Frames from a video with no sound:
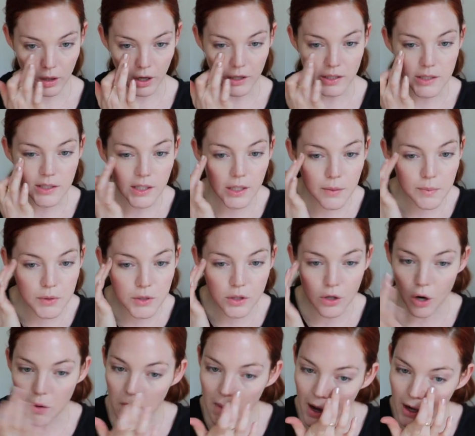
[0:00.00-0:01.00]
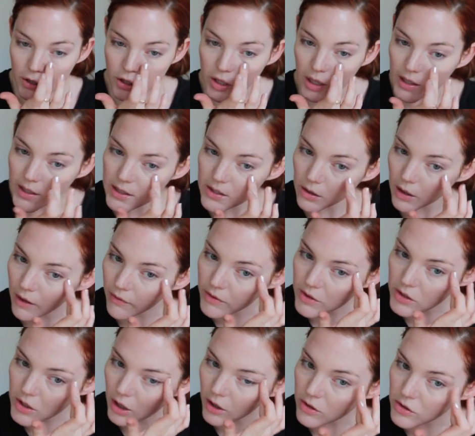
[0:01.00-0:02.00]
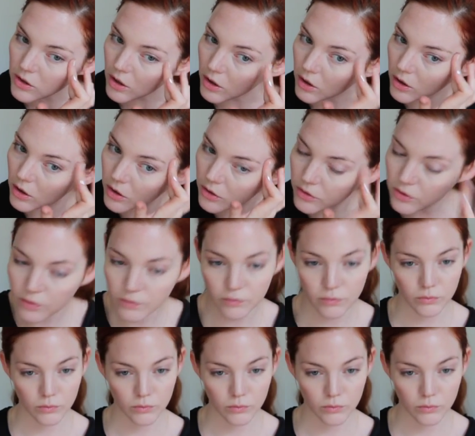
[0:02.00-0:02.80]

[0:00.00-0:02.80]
I sleep so much and I still have these dark circles.